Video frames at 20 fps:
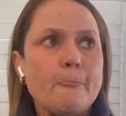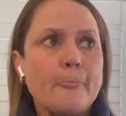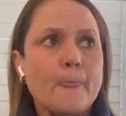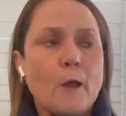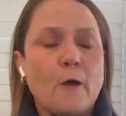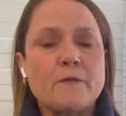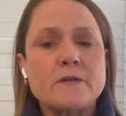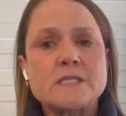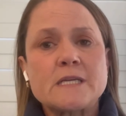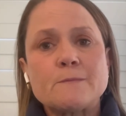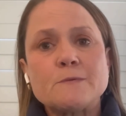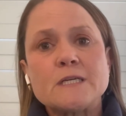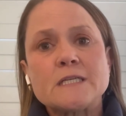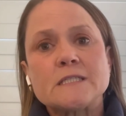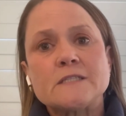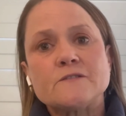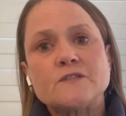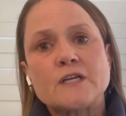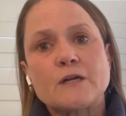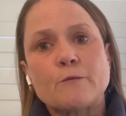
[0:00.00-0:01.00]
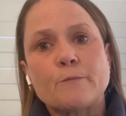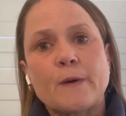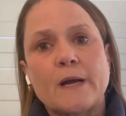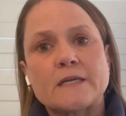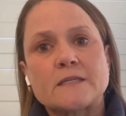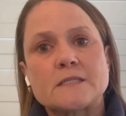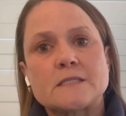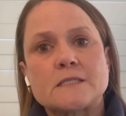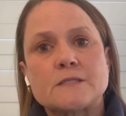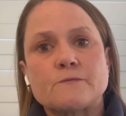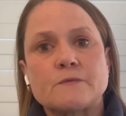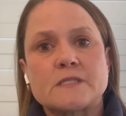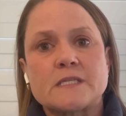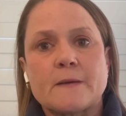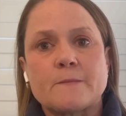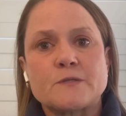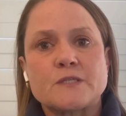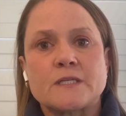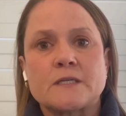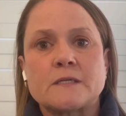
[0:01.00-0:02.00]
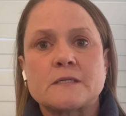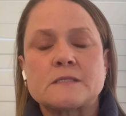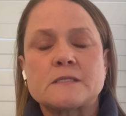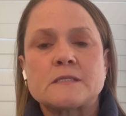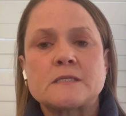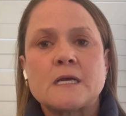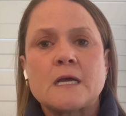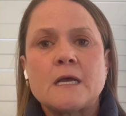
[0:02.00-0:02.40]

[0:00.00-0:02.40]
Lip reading: On the subject of general practice receptionists,